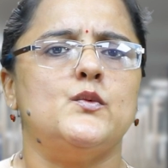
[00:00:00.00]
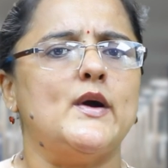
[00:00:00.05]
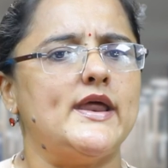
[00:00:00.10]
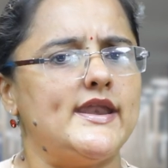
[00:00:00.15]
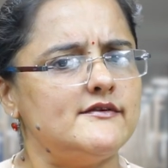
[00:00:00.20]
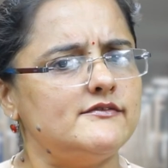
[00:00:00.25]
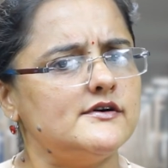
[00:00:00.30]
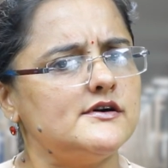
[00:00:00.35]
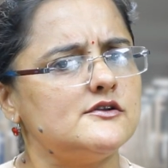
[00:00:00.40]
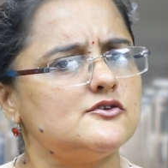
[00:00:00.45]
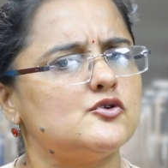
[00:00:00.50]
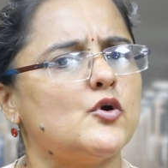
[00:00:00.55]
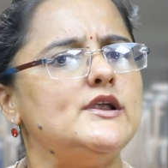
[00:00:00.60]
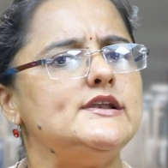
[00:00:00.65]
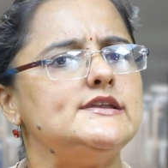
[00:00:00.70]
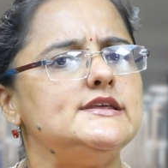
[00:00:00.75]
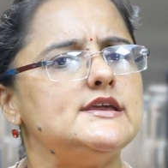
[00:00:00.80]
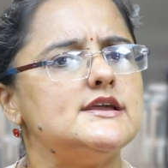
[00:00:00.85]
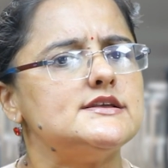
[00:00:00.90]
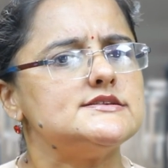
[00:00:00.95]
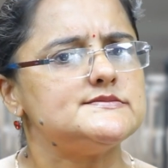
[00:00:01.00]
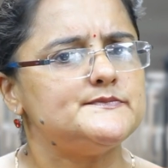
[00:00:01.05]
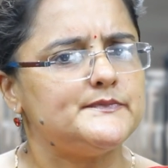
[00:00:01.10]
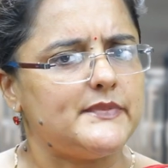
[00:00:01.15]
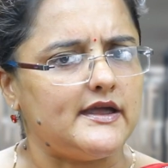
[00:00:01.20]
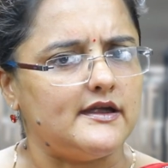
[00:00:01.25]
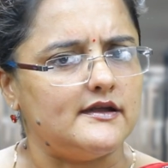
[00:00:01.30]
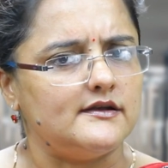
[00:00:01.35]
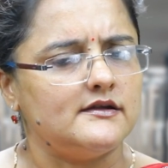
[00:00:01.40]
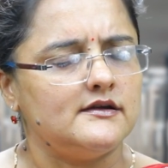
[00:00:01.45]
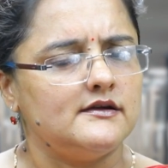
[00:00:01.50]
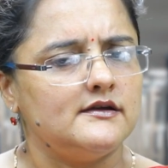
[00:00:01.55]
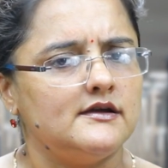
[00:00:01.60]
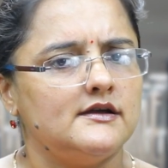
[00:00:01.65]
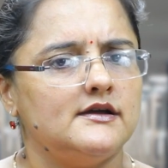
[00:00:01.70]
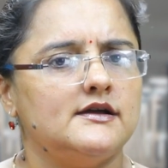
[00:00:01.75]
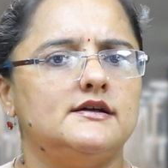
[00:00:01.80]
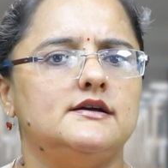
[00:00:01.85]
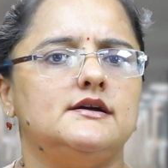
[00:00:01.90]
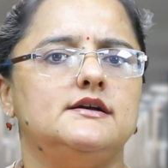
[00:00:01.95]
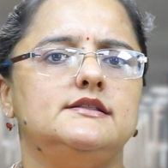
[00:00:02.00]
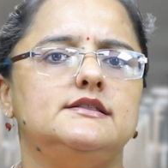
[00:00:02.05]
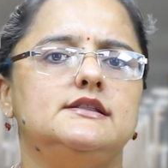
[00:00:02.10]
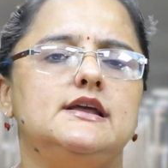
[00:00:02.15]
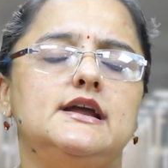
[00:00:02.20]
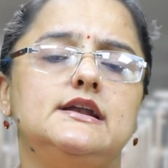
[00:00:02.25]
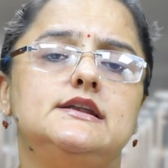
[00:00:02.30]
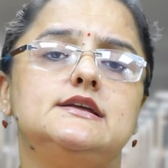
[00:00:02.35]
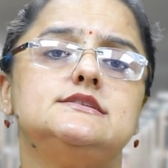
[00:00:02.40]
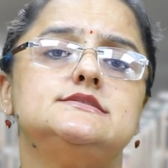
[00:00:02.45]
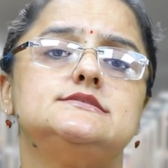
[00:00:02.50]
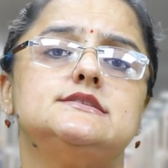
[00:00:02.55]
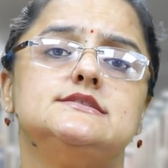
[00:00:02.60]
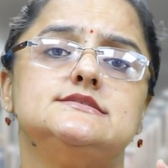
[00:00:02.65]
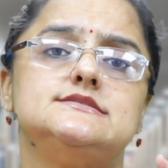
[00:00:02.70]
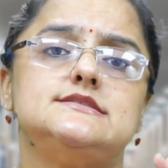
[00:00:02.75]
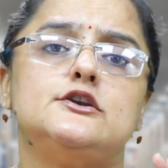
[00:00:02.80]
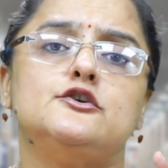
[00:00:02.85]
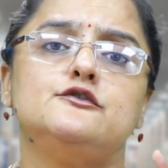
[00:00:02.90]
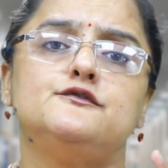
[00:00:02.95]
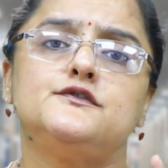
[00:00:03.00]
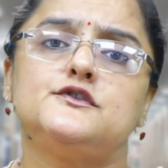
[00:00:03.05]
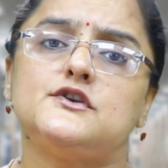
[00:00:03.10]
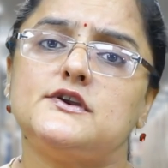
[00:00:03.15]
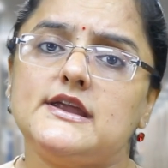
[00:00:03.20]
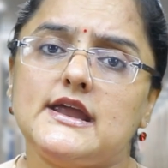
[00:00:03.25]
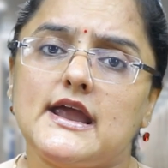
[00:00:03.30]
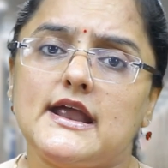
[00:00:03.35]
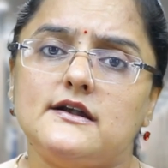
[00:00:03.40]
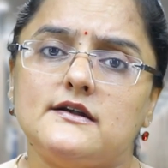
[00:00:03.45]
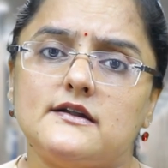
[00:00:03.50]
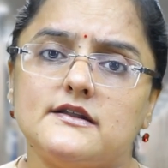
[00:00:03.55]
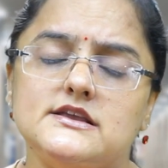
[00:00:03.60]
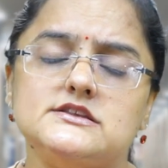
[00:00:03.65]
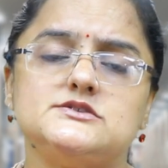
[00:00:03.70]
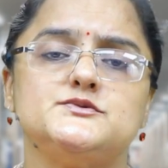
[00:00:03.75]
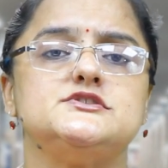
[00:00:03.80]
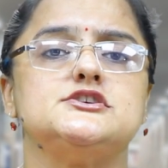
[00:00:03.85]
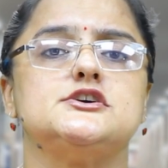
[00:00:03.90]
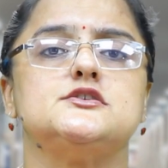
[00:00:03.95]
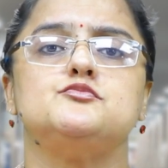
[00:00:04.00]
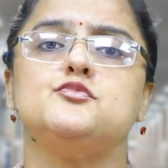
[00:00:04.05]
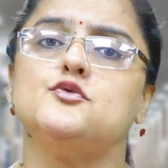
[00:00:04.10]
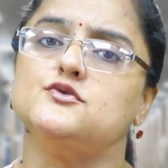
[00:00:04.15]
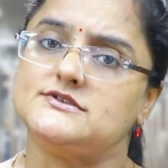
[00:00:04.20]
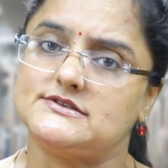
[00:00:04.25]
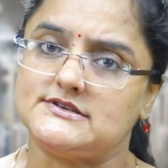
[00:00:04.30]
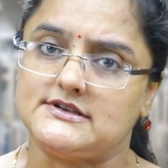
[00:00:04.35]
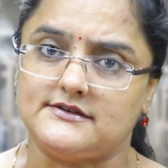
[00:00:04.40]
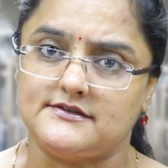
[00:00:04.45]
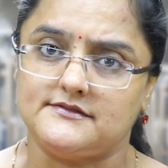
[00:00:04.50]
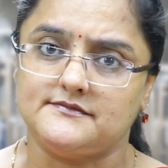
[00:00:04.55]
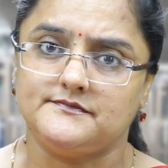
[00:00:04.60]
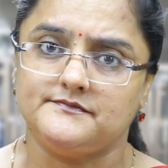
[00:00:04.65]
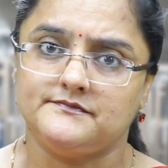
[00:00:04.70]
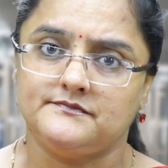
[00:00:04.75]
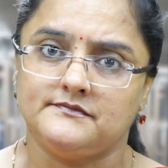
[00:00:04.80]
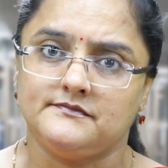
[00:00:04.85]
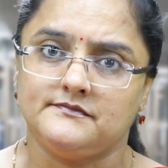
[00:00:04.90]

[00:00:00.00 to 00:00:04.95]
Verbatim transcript: Whenever royalty is paid, it is a set of three entries which are posted